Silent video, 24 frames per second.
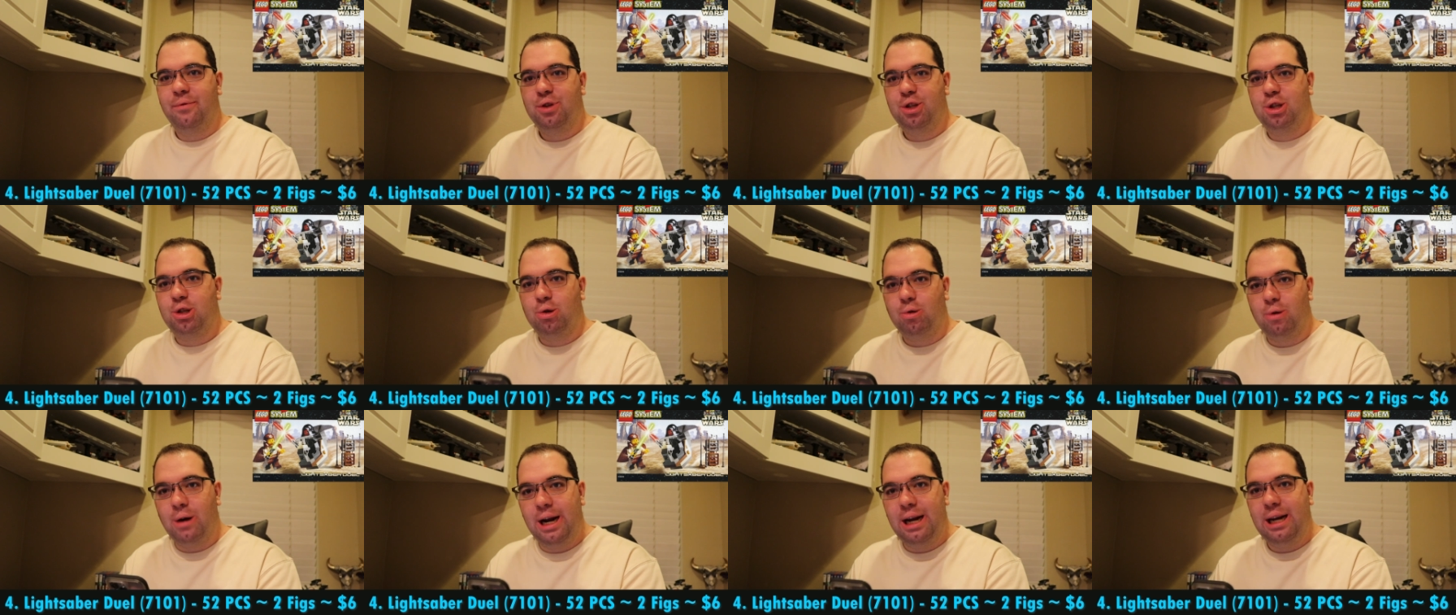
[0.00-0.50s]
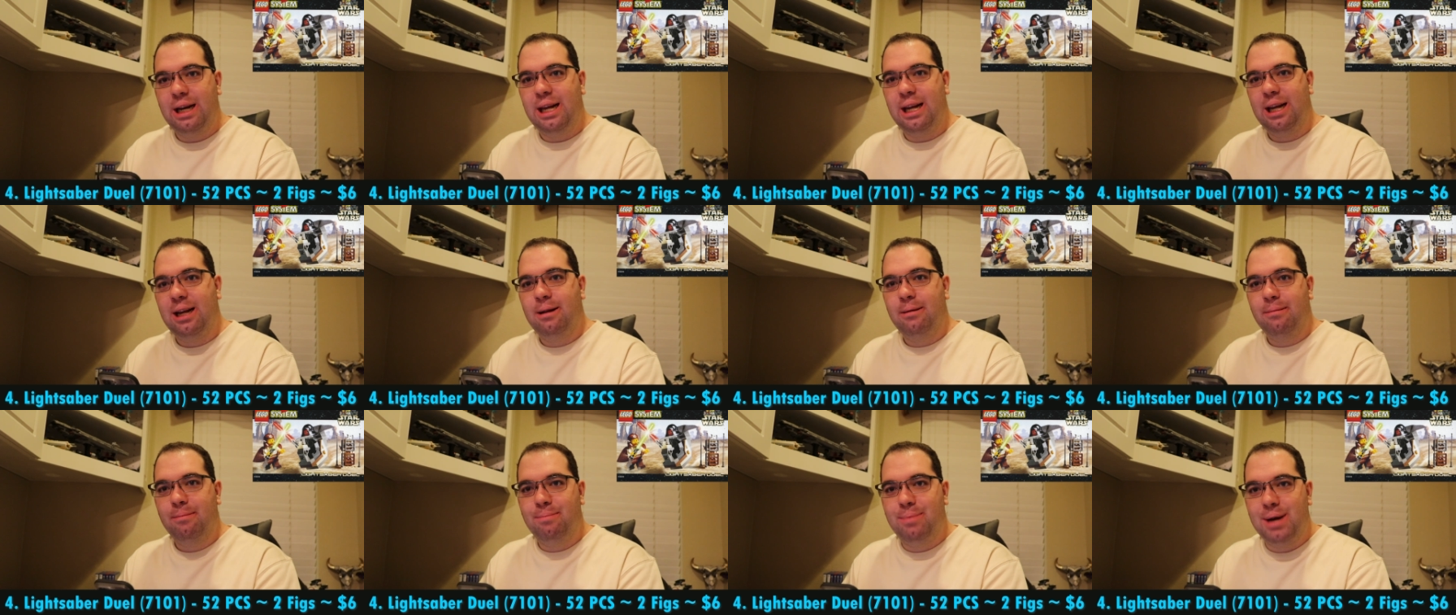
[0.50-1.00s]

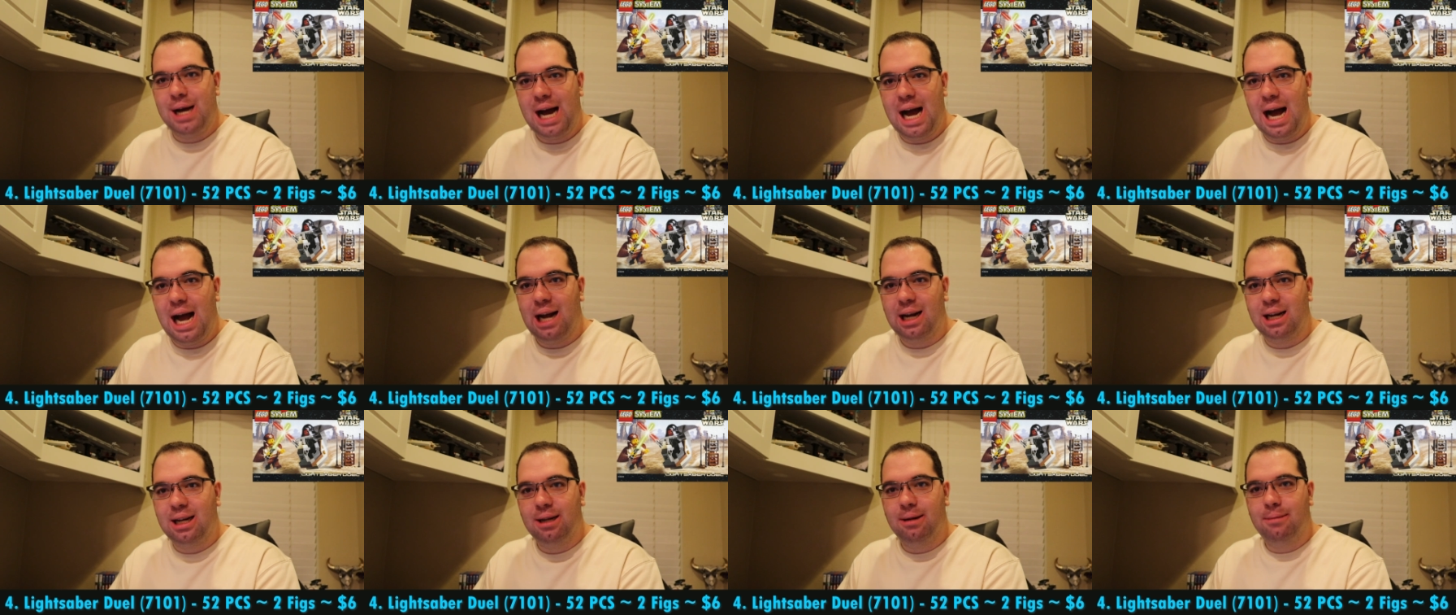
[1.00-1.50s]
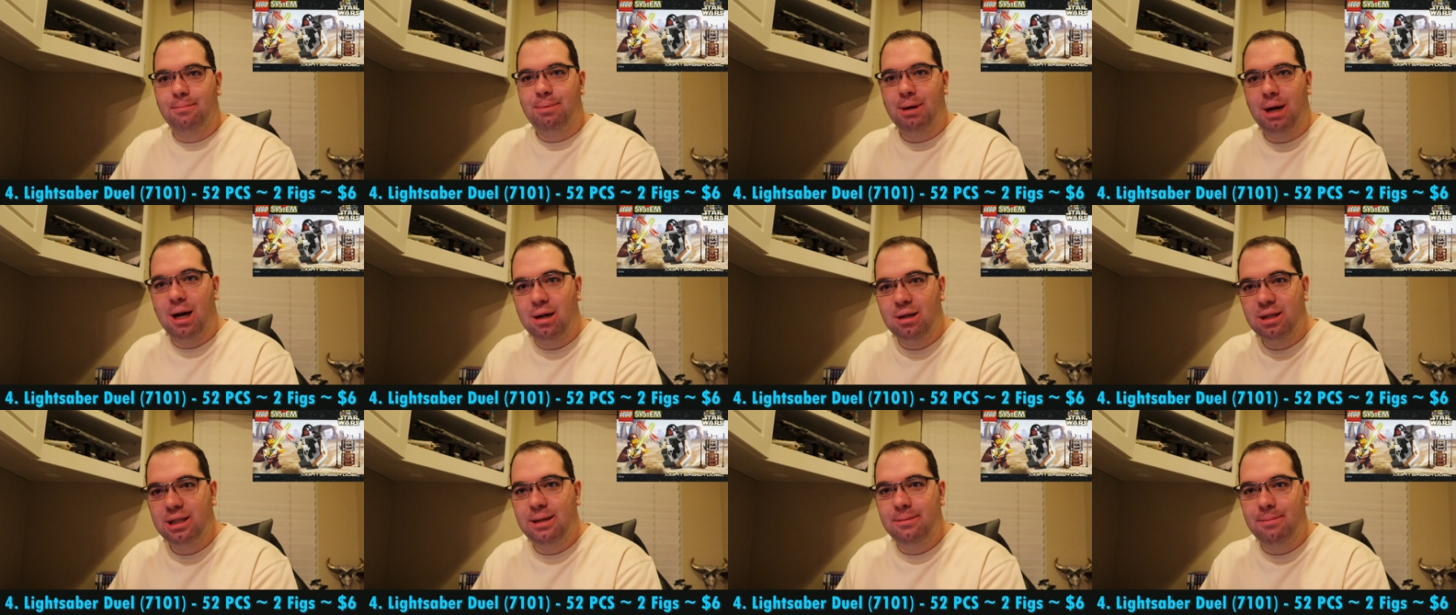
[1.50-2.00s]
training pack
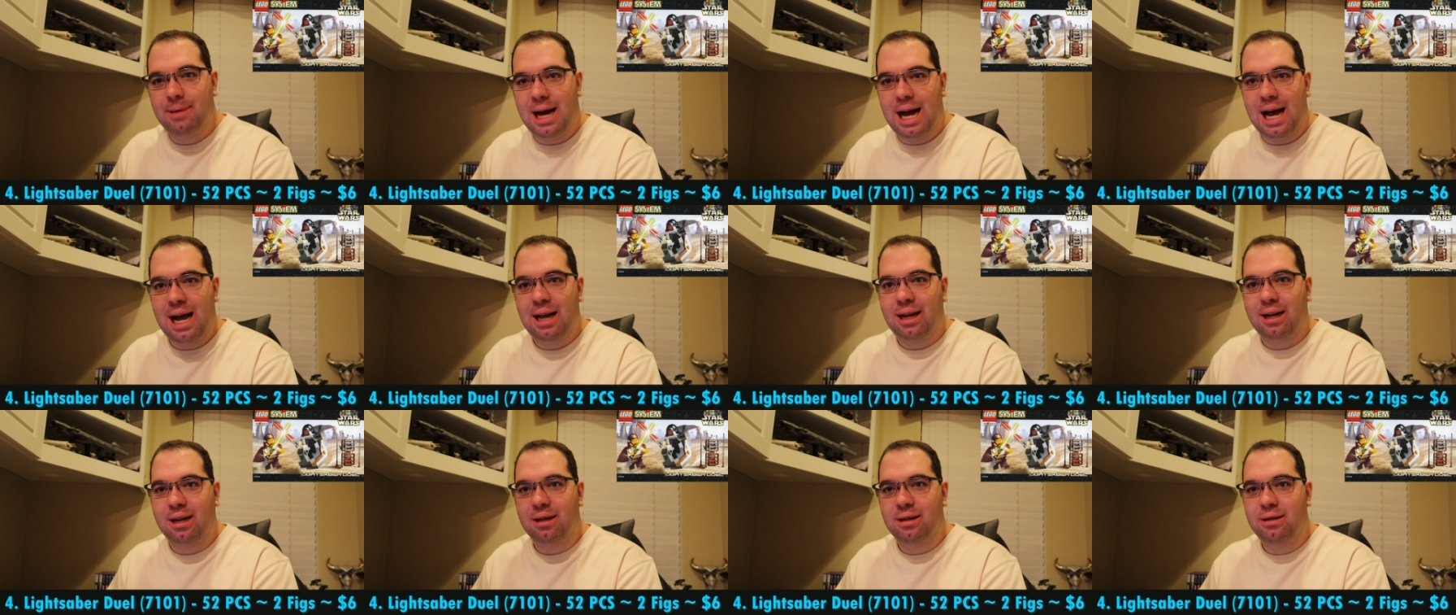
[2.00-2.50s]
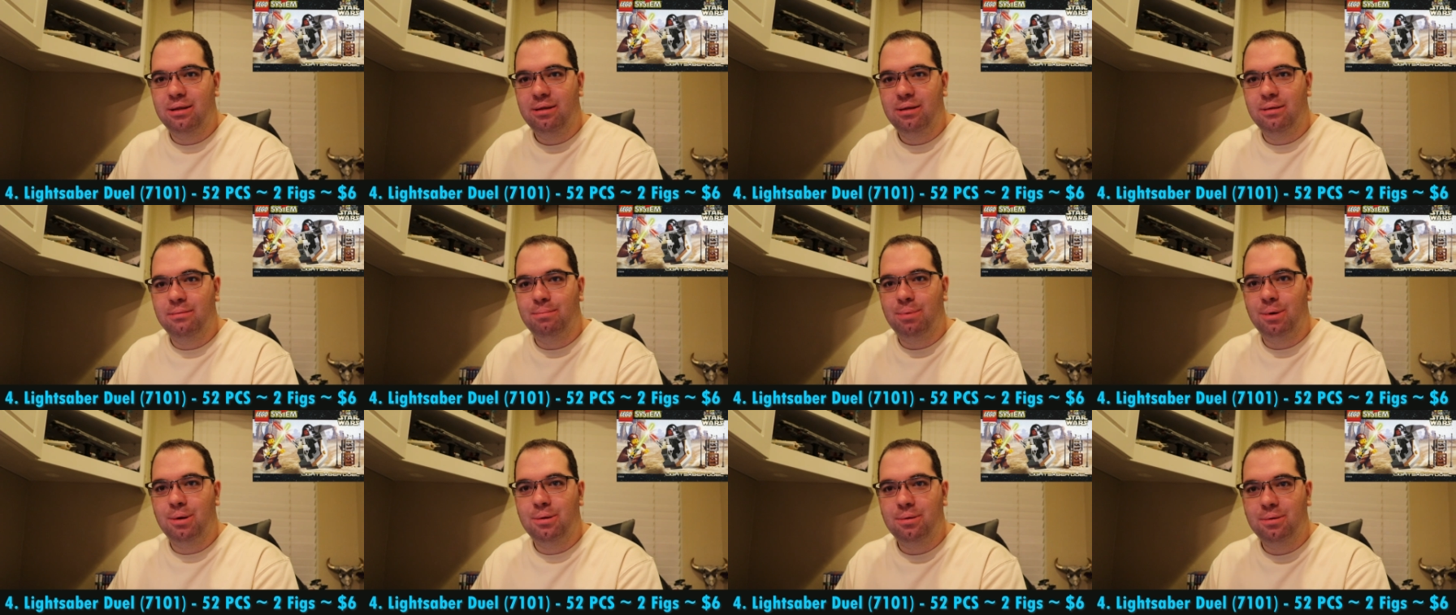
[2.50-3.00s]
polybag
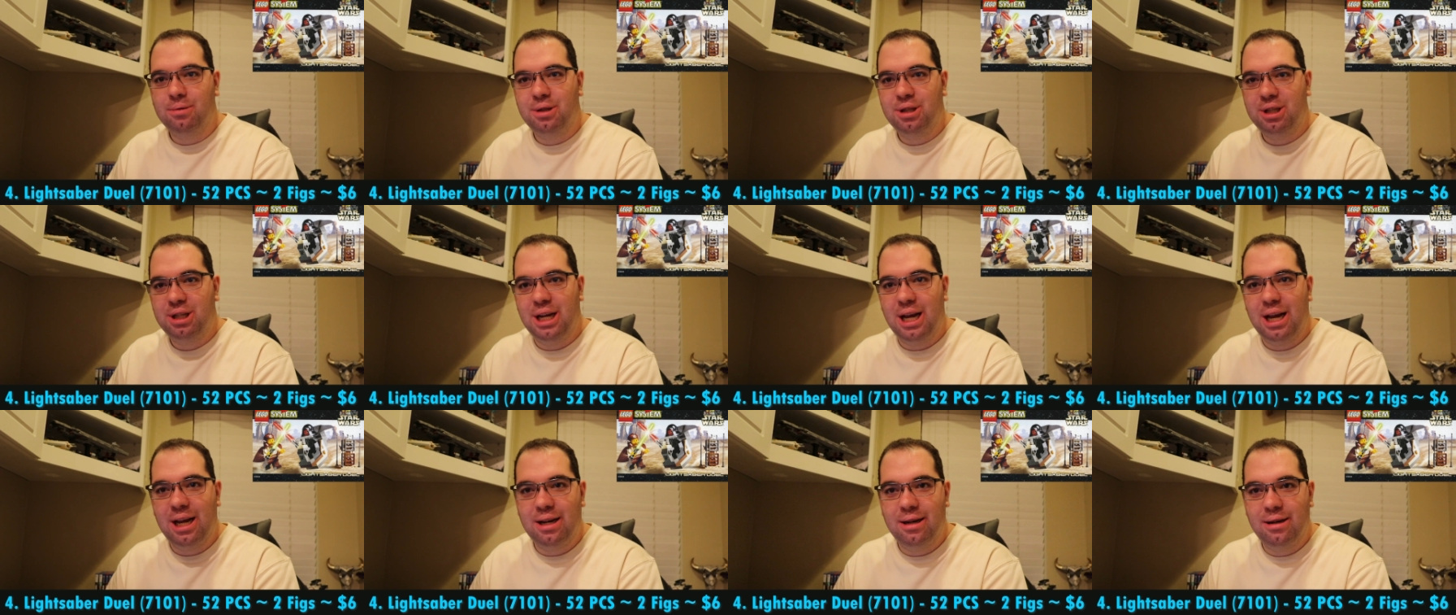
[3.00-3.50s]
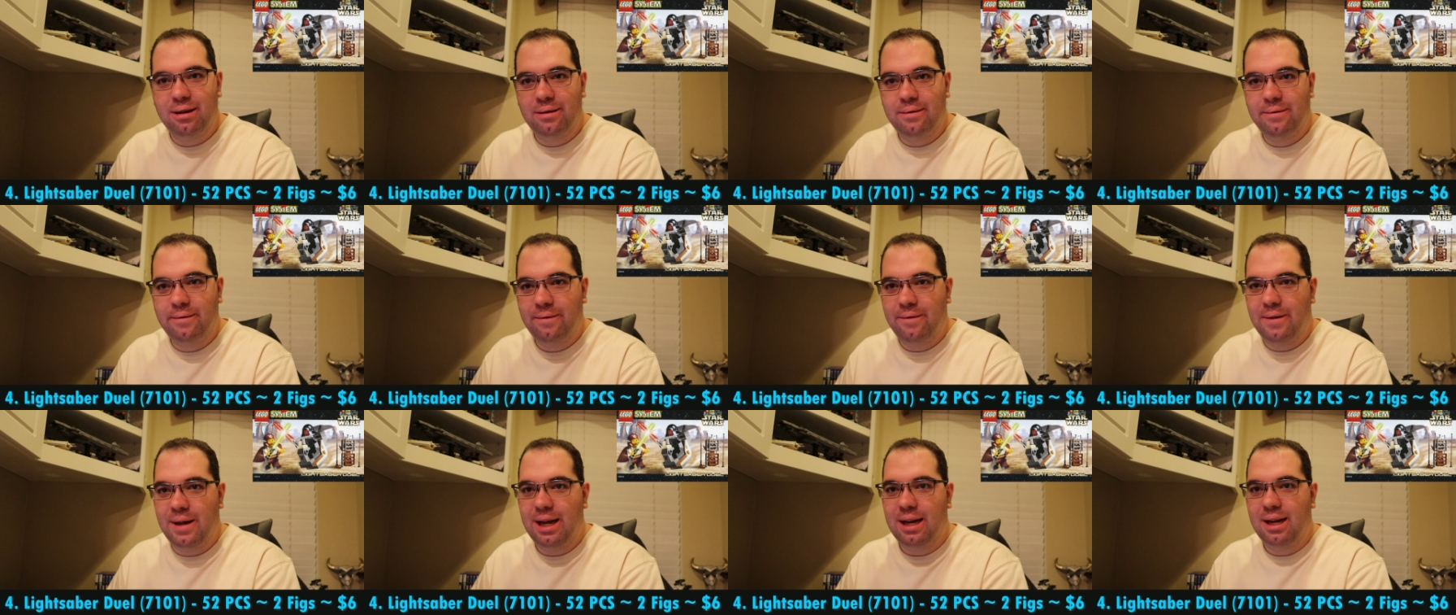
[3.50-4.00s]
bullshit
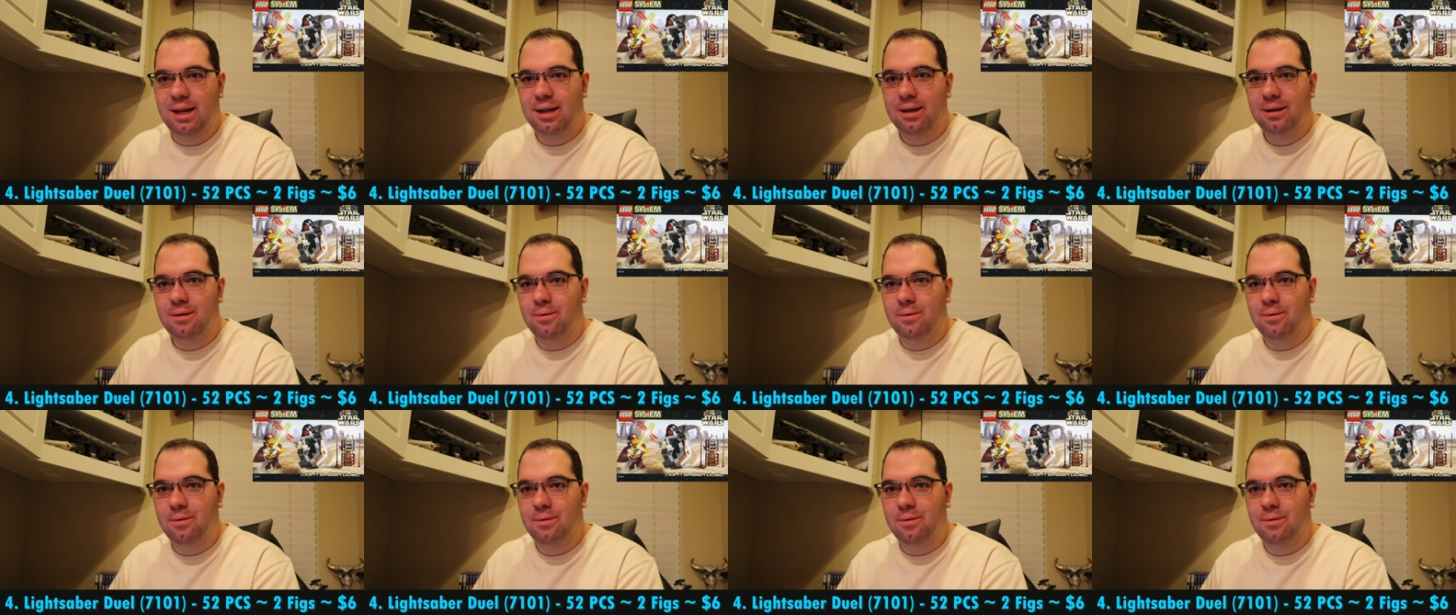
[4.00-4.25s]
thing,